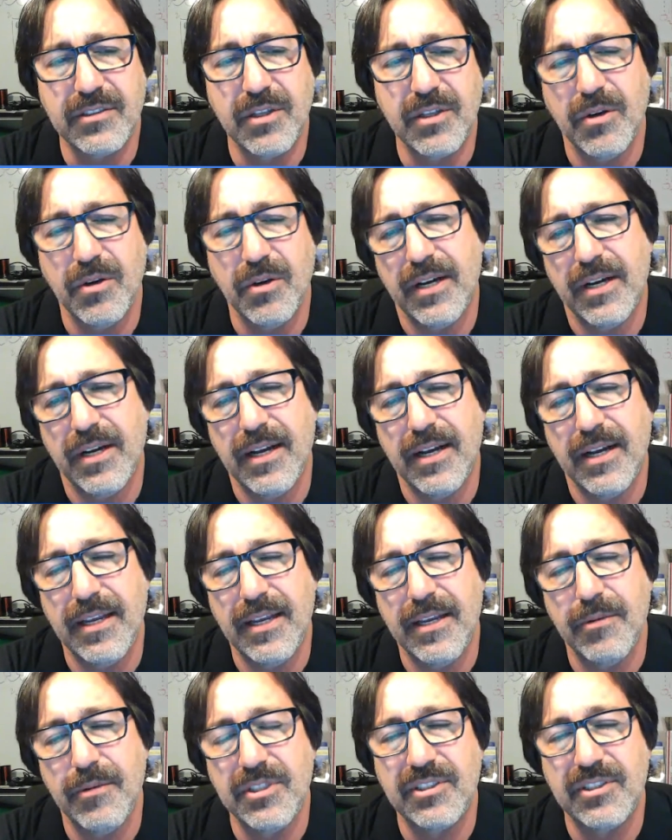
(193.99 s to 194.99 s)
So
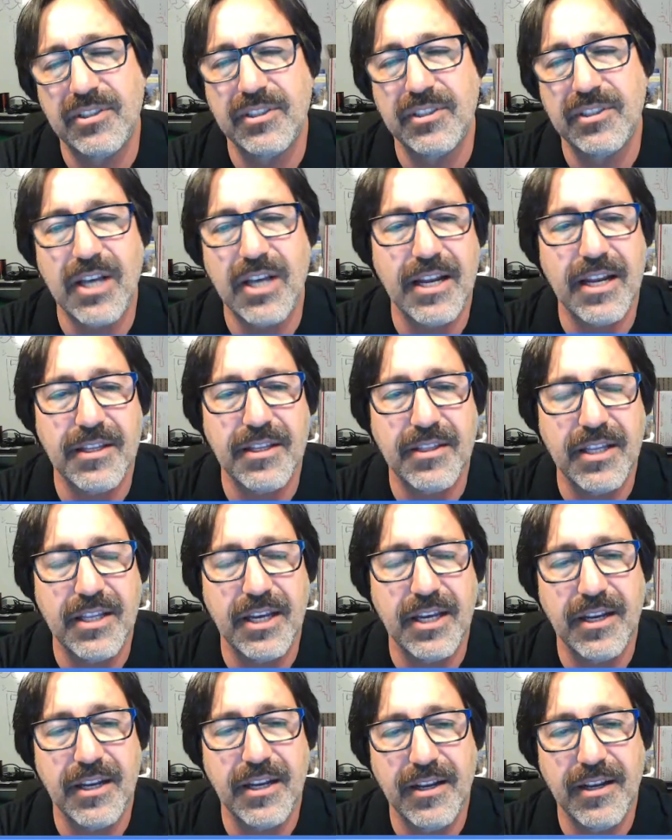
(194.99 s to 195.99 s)
it was decided
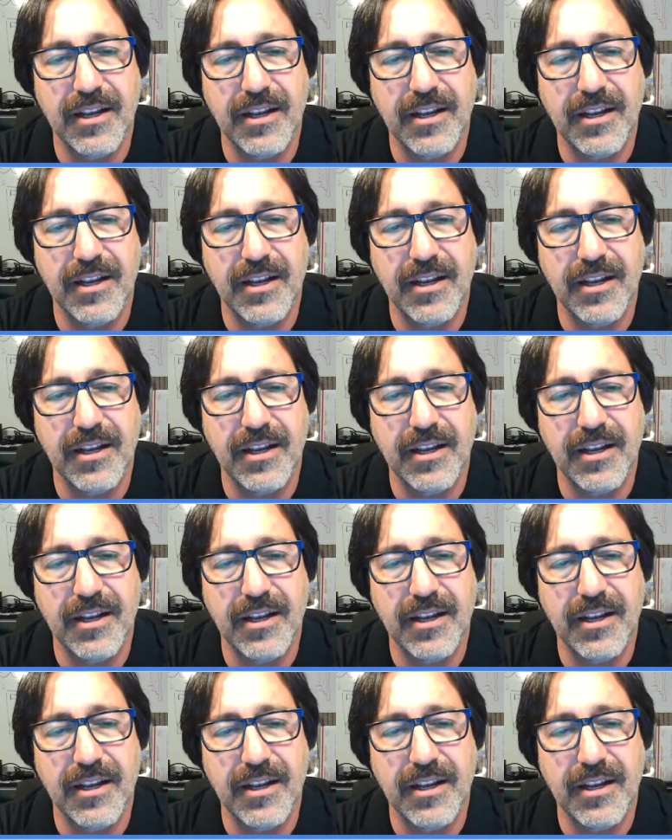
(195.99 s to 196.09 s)
that